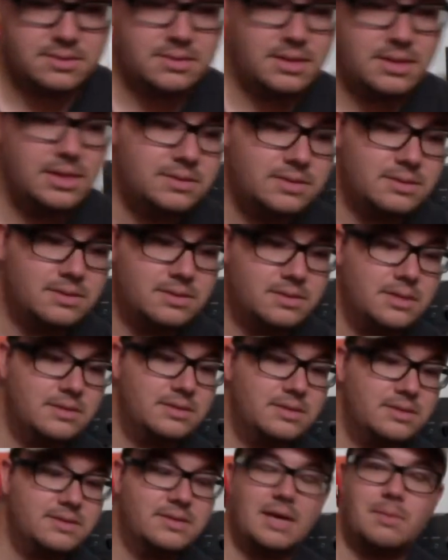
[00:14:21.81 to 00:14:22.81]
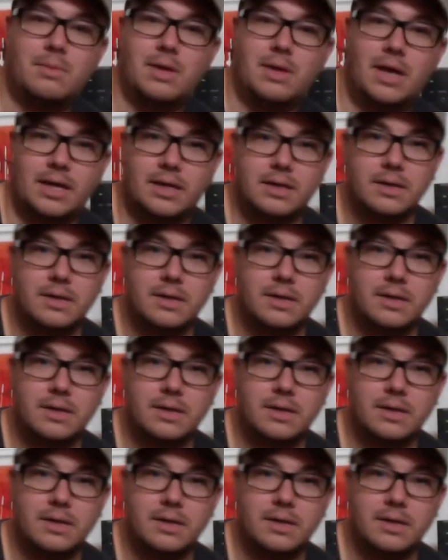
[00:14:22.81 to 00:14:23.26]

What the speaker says: It's the same like